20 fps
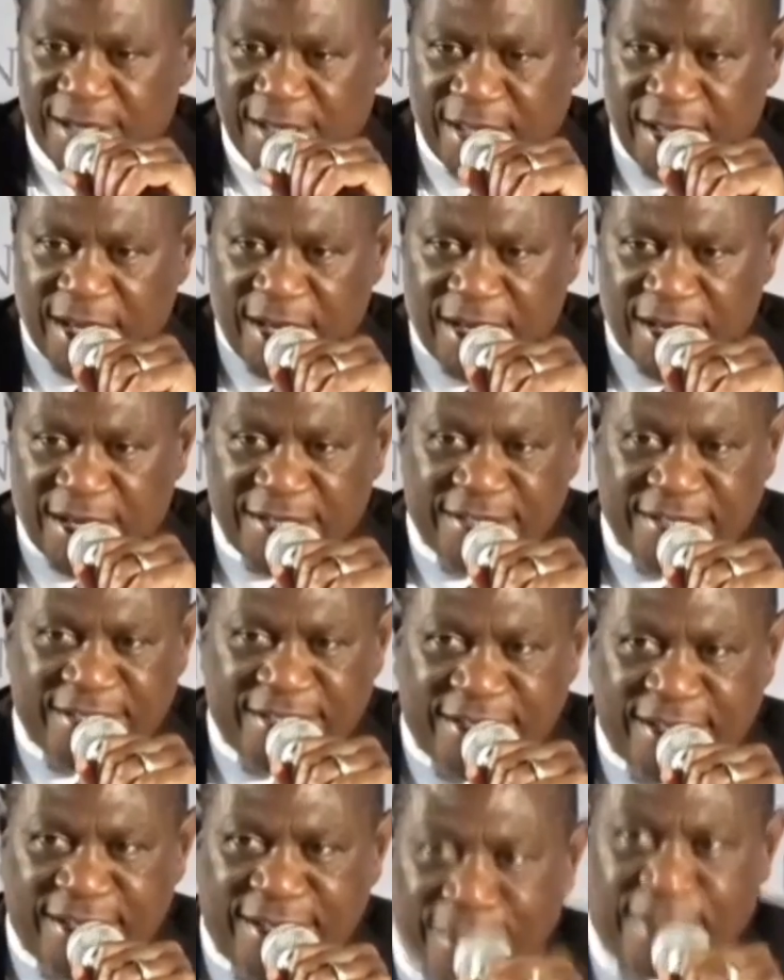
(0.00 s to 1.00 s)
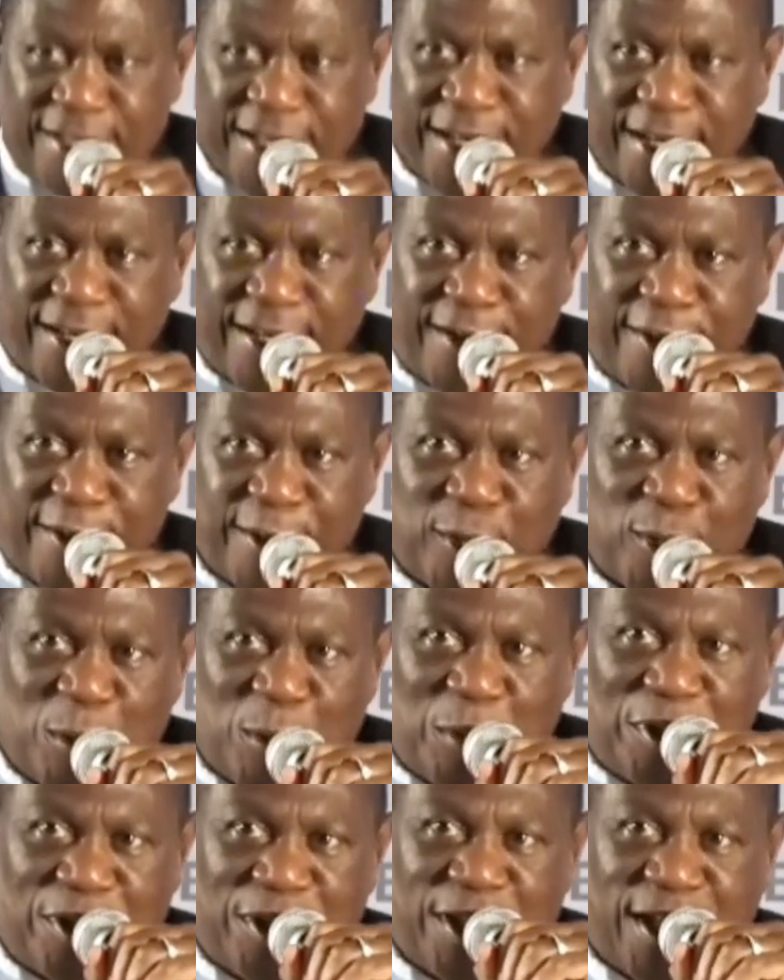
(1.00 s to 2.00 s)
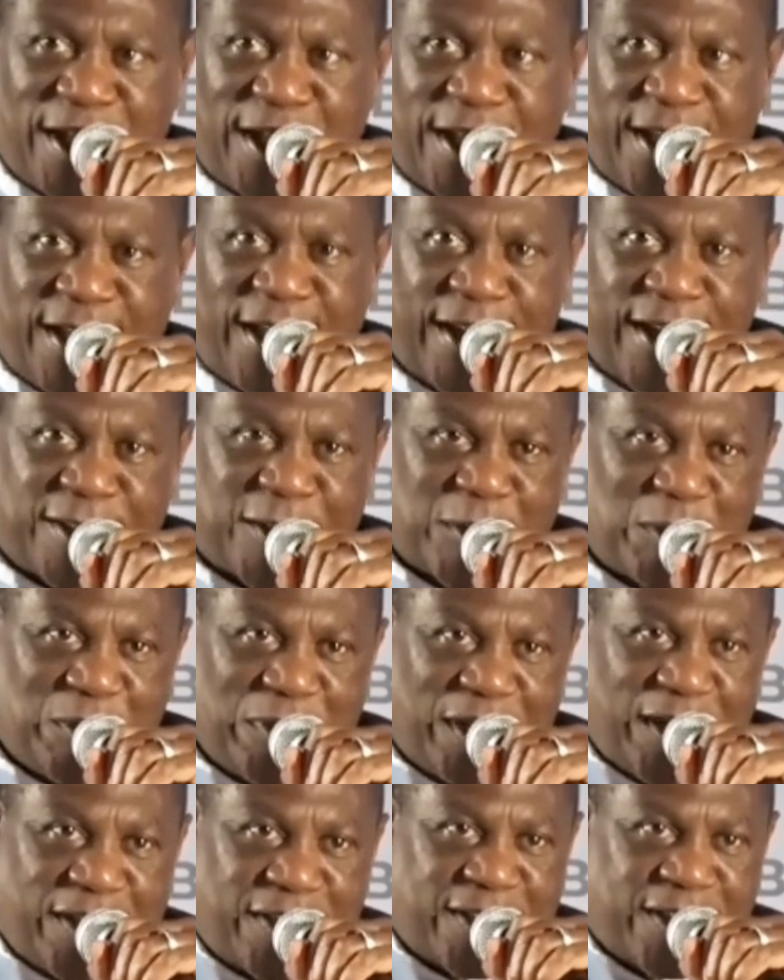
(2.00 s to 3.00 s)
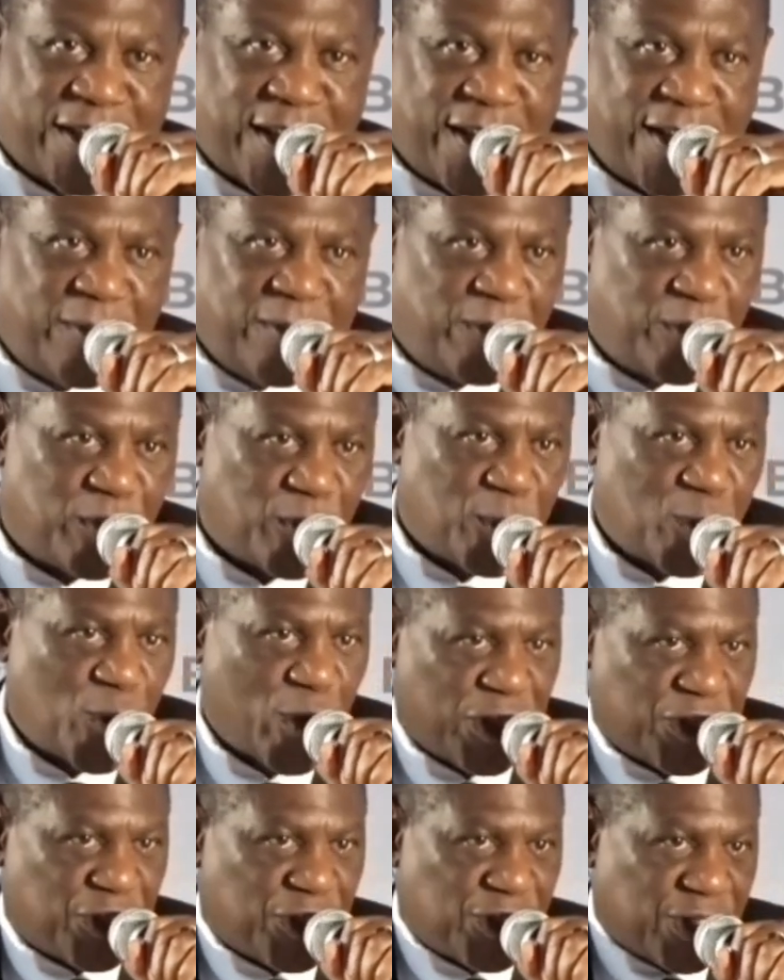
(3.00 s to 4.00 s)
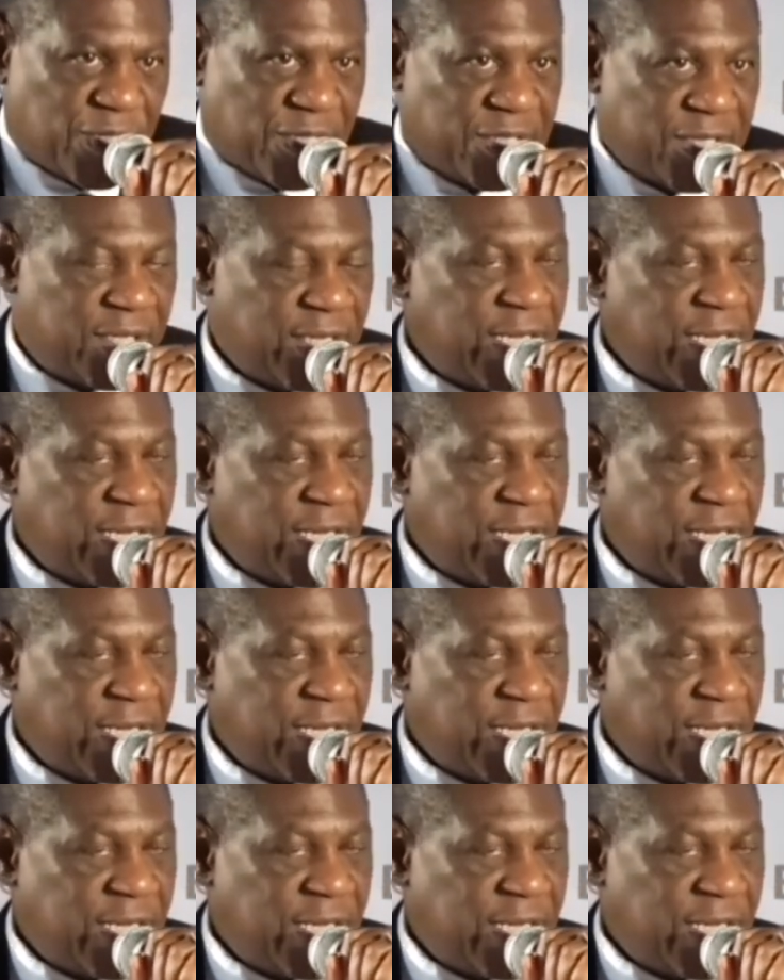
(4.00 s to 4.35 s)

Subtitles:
ANC Integrity Commission and they asked me the same question.